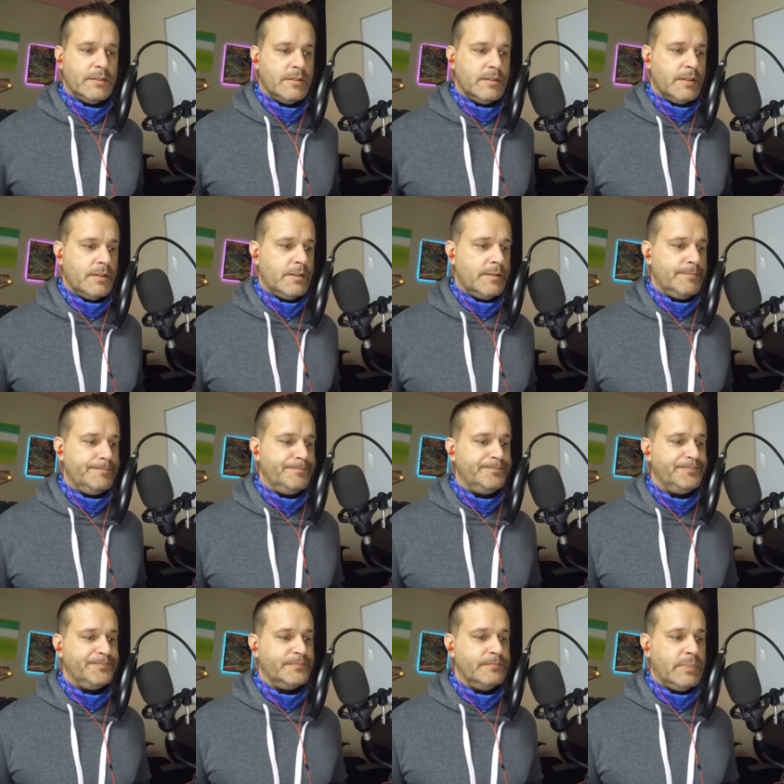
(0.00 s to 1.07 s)

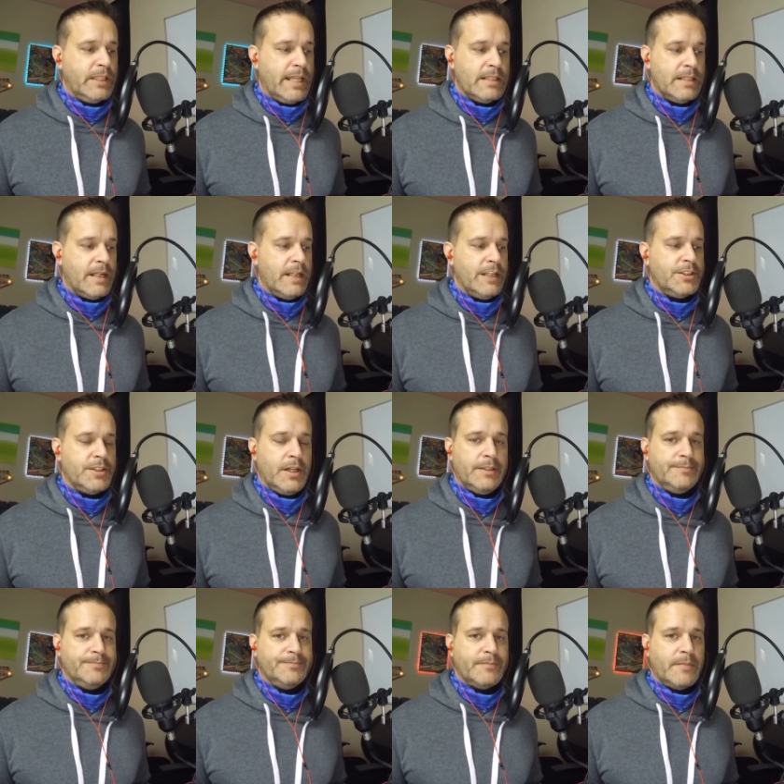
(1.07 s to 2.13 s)
But that's going to shut.